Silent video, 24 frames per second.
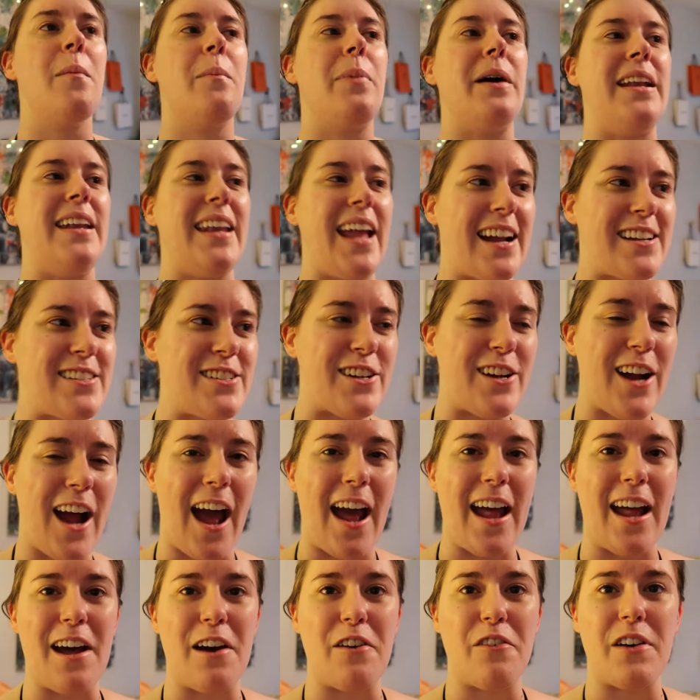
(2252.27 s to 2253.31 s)
but next year
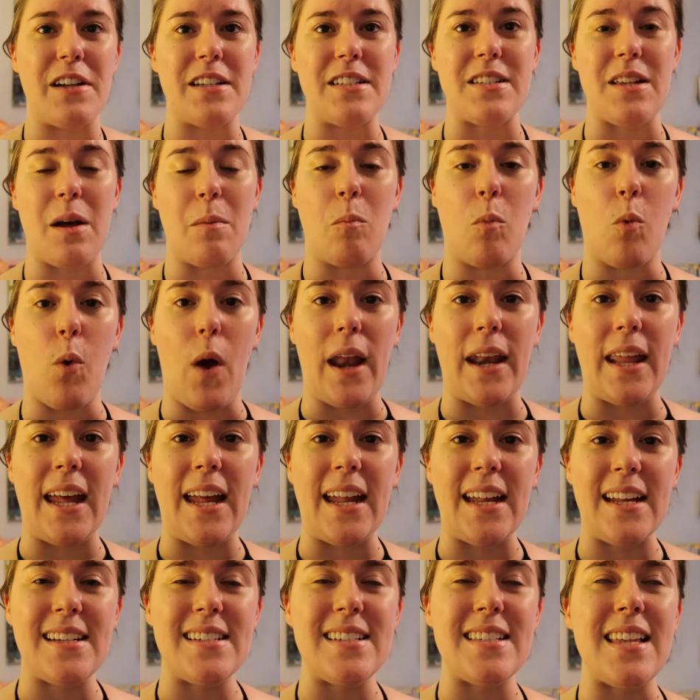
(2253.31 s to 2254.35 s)
I have some
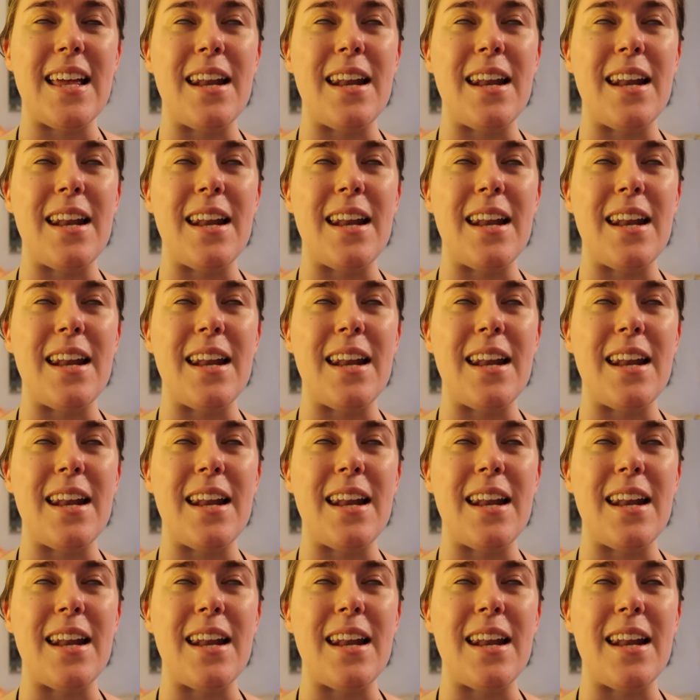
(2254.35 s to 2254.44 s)
weddings